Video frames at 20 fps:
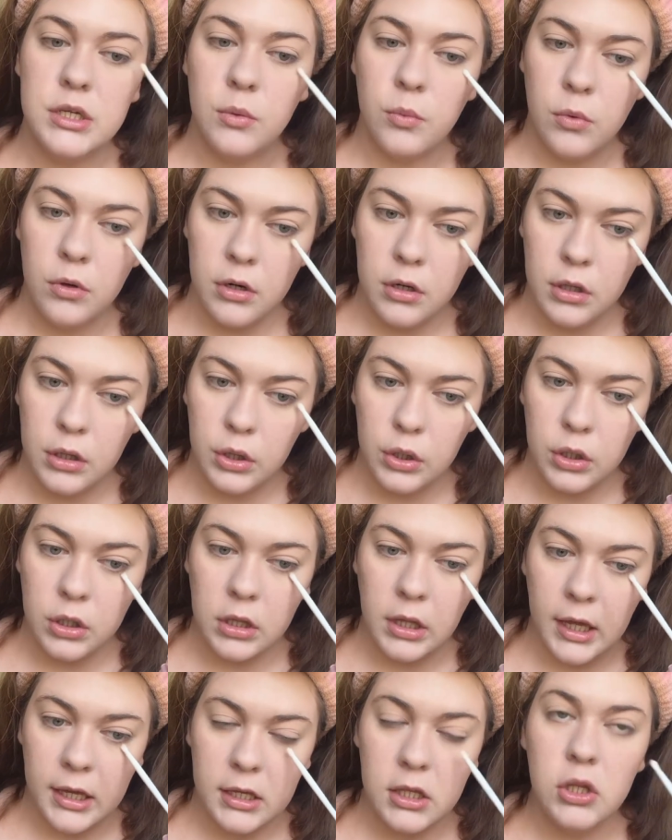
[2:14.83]
want to look
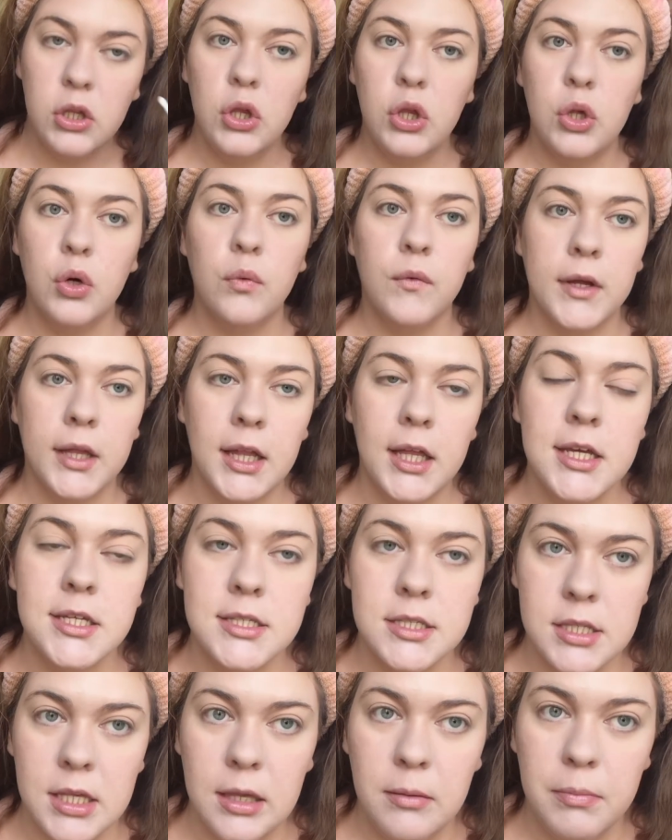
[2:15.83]
like you're really
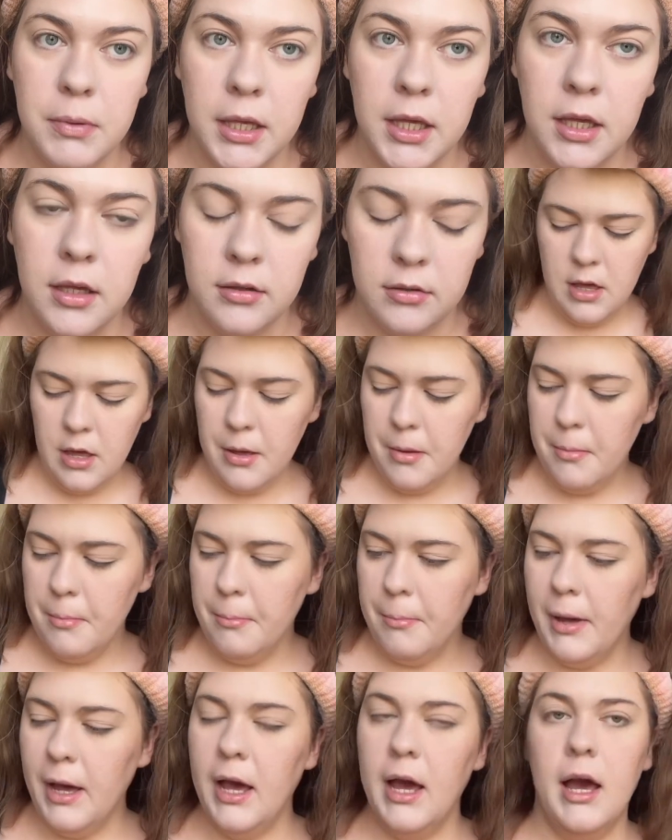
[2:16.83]
sleepy.
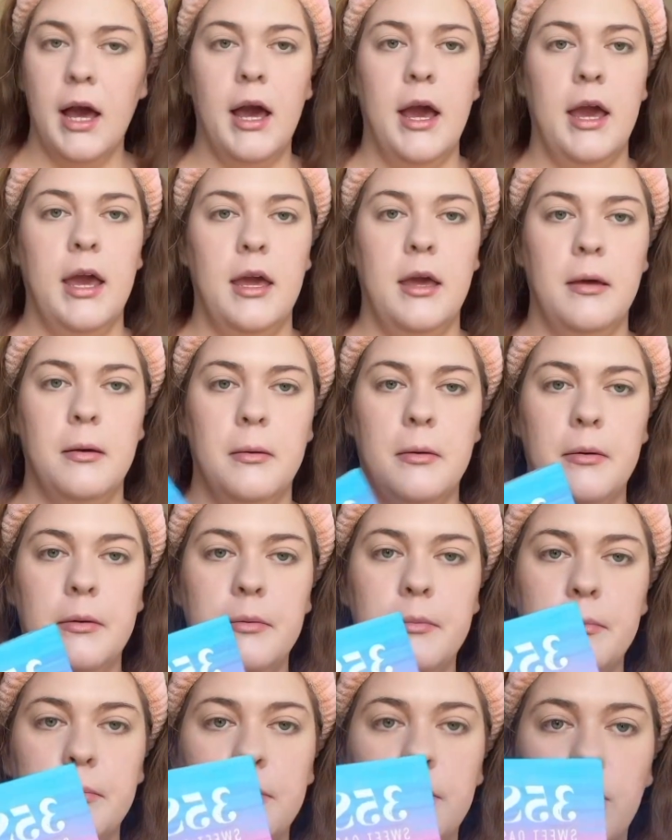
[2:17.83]
My
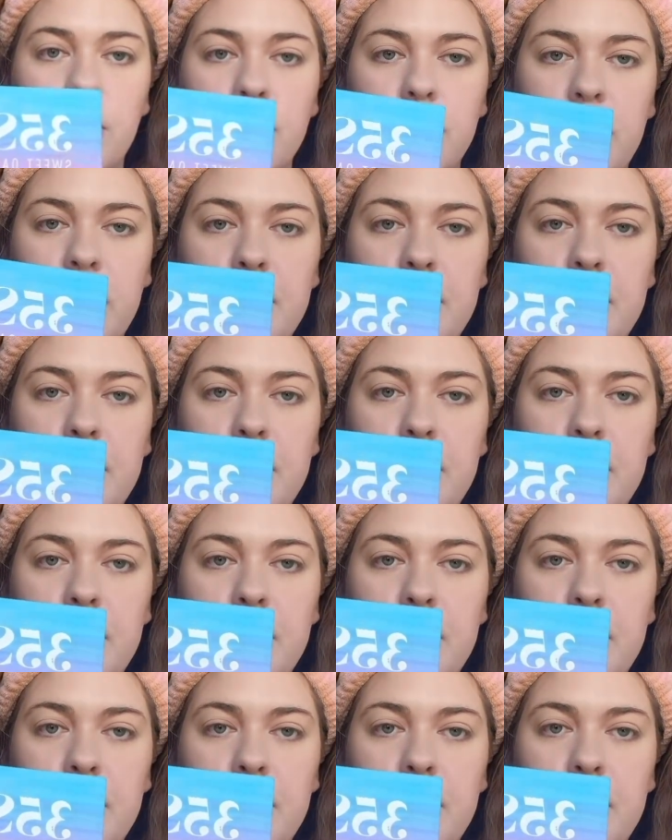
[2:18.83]
Morphe